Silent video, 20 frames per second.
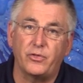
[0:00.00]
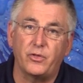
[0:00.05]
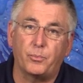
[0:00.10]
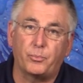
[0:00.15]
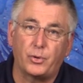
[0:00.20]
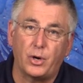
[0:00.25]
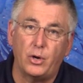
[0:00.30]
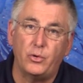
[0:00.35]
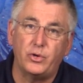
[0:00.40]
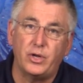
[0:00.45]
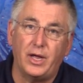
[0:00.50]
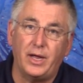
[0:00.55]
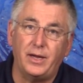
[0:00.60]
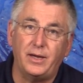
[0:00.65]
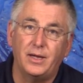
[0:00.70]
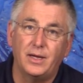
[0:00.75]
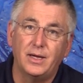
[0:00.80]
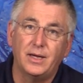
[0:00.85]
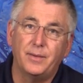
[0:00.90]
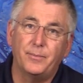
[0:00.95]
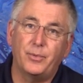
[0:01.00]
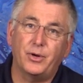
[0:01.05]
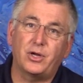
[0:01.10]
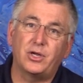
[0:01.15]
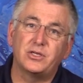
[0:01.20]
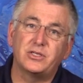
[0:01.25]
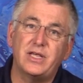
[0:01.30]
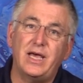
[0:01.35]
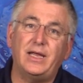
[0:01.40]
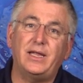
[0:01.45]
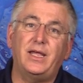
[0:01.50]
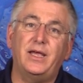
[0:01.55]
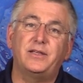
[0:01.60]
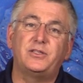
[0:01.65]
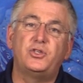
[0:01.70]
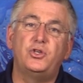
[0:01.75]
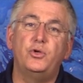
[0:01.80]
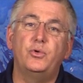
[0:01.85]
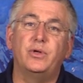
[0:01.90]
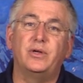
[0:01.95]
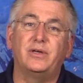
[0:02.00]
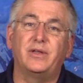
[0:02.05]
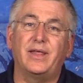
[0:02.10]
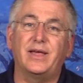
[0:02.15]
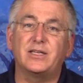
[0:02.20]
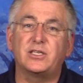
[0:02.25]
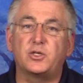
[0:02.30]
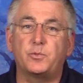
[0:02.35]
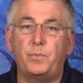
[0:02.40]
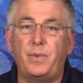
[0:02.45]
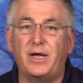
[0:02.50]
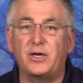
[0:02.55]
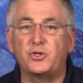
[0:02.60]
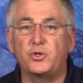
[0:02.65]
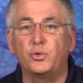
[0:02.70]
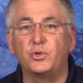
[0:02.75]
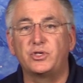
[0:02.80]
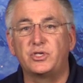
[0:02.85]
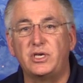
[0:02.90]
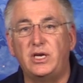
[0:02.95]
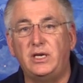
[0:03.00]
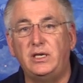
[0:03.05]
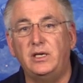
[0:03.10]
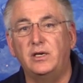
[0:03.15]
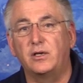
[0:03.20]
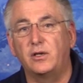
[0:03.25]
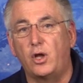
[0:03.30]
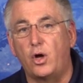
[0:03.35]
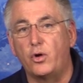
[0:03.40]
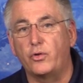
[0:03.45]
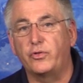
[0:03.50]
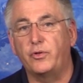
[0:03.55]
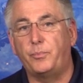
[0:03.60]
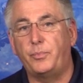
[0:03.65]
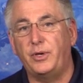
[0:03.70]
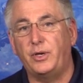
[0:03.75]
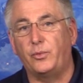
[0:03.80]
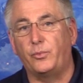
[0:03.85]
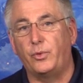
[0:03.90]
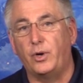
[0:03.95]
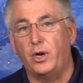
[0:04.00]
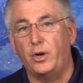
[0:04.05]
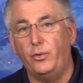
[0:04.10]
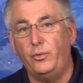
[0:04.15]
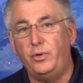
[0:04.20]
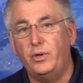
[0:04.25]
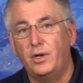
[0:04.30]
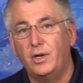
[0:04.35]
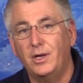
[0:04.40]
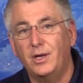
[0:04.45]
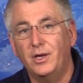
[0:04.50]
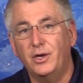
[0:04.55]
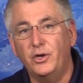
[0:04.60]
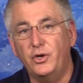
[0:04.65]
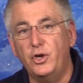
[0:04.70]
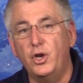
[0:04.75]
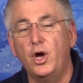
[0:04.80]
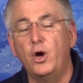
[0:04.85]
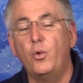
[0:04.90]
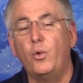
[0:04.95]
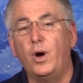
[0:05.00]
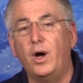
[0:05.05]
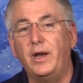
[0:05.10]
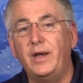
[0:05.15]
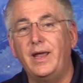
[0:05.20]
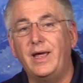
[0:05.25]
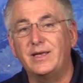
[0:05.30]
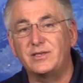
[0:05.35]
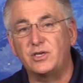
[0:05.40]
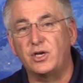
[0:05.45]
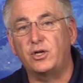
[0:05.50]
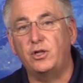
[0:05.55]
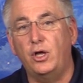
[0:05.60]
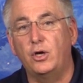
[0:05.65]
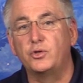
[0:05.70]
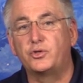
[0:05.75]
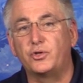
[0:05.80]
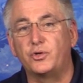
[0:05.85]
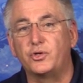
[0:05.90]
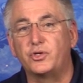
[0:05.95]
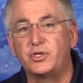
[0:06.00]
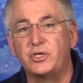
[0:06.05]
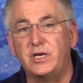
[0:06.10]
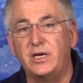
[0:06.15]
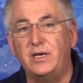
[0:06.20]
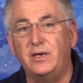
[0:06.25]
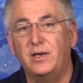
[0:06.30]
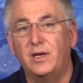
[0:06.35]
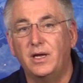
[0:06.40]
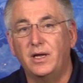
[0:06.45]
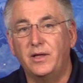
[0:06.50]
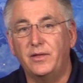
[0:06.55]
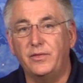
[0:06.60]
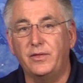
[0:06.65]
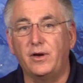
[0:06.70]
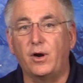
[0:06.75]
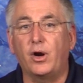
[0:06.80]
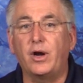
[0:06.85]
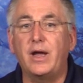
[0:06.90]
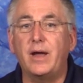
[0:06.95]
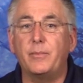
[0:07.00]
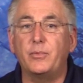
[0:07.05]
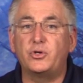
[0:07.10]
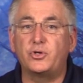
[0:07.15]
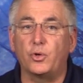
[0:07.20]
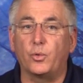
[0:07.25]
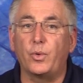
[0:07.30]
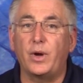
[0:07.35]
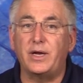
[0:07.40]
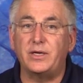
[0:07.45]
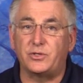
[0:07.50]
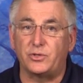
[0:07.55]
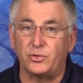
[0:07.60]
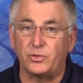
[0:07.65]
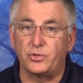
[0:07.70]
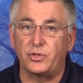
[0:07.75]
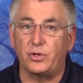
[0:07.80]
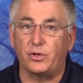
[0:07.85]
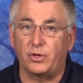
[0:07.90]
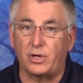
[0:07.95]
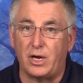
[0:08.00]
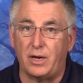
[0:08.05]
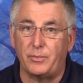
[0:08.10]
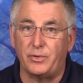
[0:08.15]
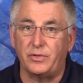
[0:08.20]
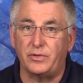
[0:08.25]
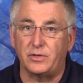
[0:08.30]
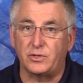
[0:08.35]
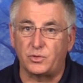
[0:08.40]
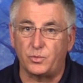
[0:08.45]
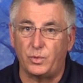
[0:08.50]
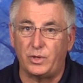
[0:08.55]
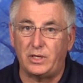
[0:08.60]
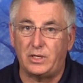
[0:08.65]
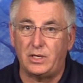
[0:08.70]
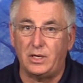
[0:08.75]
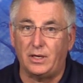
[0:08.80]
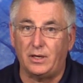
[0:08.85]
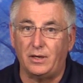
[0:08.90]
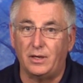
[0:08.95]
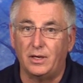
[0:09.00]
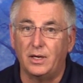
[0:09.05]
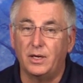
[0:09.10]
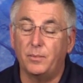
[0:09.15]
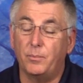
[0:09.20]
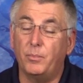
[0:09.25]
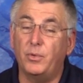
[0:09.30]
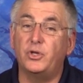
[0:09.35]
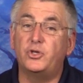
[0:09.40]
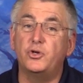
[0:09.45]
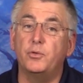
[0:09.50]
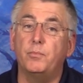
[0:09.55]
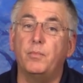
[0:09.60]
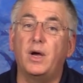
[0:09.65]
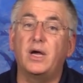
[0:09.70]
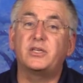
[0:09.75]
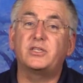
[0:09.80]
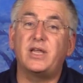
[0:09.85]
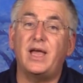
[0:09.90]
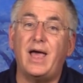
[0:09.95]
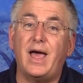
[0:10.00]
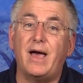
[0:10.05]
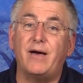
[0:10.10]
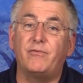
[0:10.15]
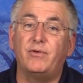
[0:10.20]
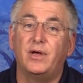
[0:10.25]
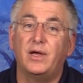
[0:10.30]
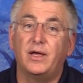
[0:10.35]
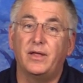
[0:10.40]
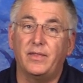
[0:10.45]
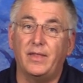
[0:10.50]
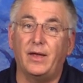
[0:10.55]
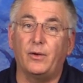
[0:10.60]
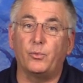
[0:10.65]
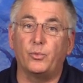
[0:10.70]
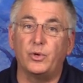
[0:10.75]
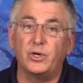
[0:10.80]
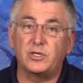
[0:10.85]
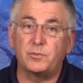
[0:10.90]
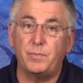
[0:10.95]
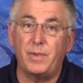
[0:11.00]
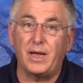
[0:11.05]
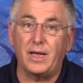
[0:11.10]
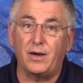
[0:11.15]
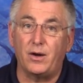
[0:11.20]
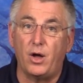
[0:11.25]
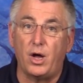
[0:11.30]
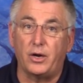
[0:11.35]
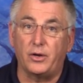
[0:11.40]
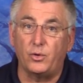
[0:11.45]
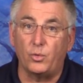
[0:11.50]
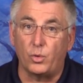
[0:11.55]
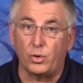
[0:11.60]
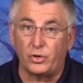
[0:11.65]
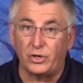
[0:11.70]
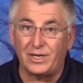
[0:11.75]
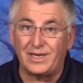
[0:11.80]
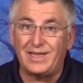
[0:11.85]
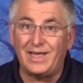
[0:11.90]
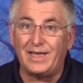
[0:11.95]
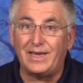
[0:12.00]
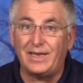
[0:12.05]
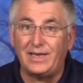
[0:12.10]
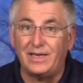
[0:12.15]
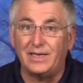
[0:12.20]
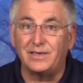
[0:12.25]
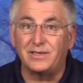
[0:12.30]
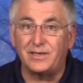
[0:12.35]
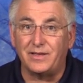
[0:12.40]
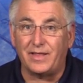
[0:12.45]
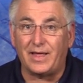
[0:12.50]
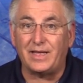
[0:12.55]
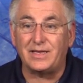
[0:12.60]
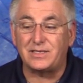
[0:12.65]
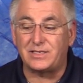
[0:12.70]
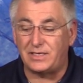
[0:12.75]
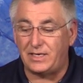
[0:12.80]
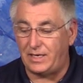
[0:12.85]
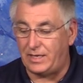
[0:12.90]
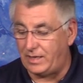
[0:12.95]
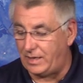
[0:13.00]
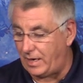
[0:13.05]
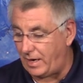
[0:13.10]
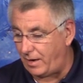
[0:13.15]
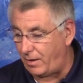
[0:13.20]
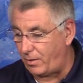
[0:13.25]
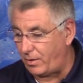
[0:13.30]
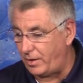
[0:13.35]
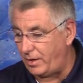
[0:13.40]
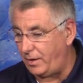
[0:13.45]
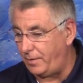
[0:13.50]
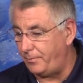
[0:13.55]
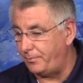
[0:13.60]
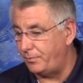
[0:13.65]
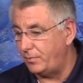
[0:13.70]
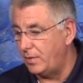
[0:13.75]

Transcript: on the Pro Day because that gets you into that special seating along the pit road. No one has a closer seat than our amateur racers that are coming this weekend, but you must have that wristband on in order to get into that seating area.